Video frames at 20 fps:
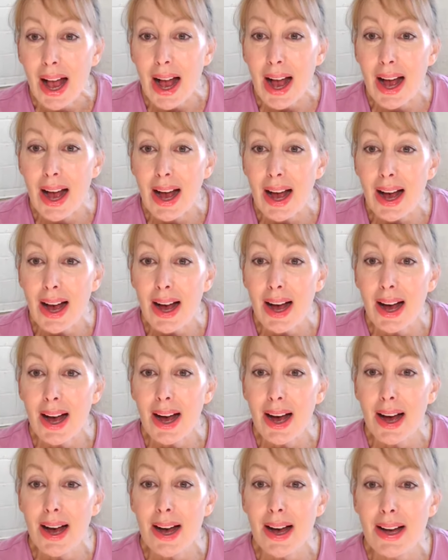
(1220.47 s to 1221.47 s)

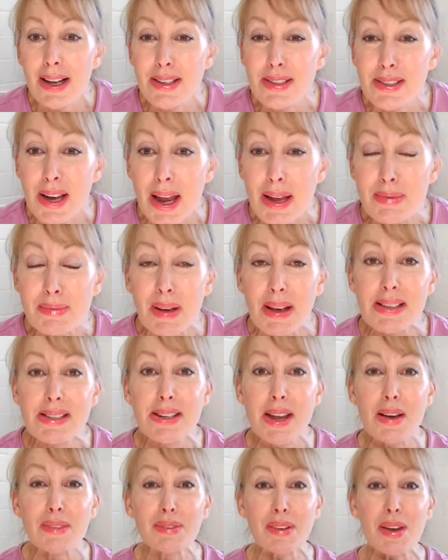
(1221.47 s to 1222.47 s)
Jane, best
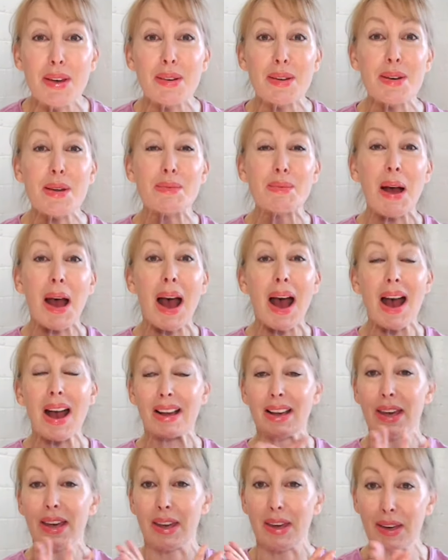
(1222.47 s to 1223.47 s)
yet for you and your back.
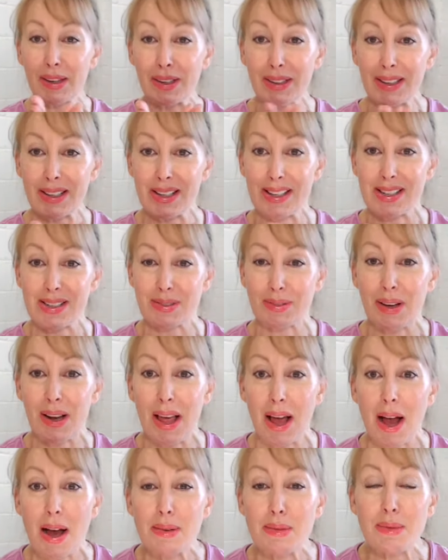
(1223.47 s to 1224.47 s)
Good. Well,
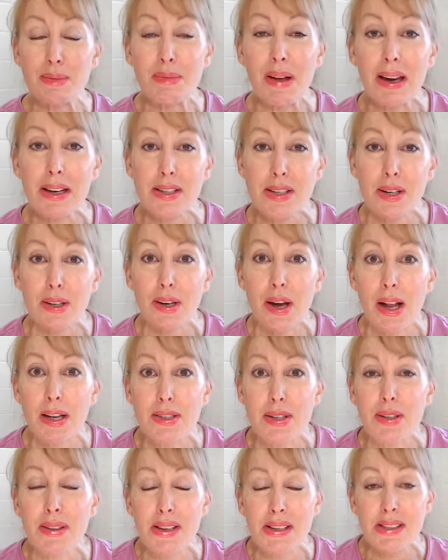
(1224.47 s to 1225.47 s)
I'll make sure I'll
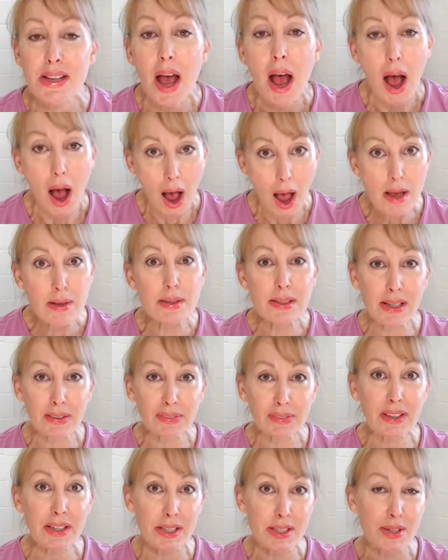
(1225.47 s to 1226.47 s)
do this. I'll
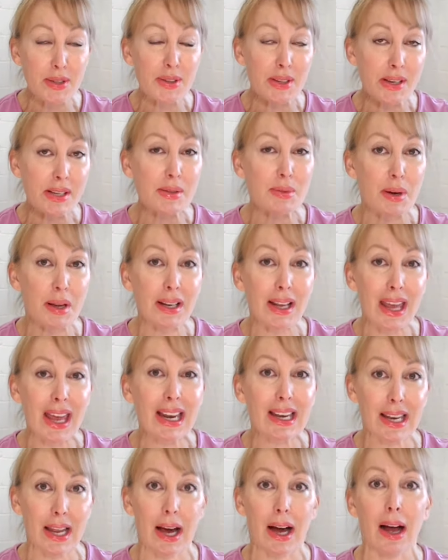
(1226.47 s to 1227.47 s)
definitely do this one
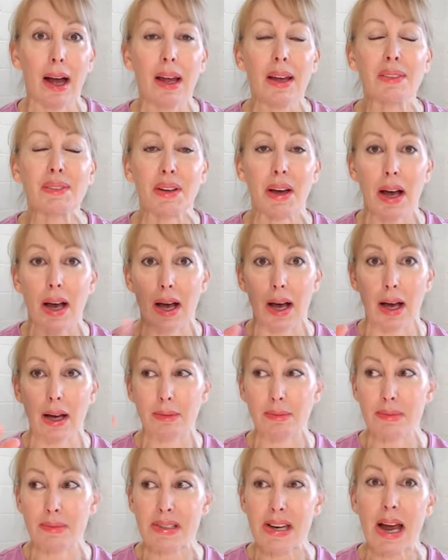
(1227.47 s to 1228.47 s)
again live
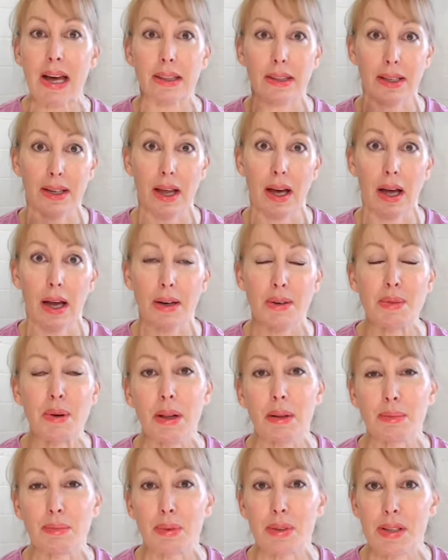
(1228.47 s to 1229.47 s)
down the line.
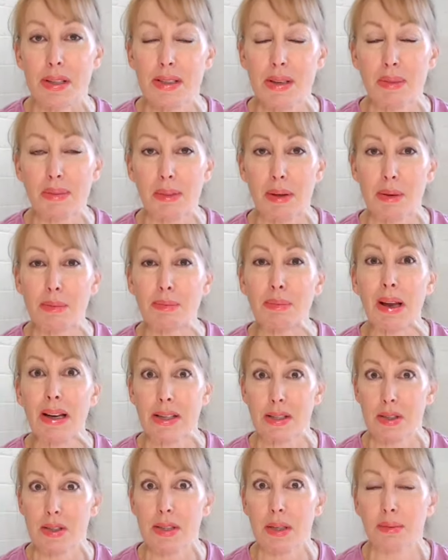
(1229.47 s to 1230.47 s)
We'll put something, I'll
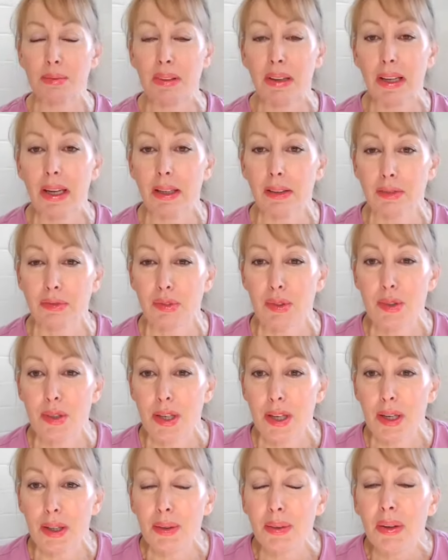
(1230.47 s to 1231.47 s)
pencil something in for
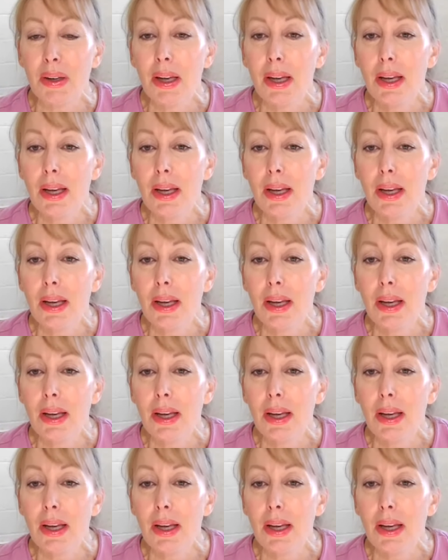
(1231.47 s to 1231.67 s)
you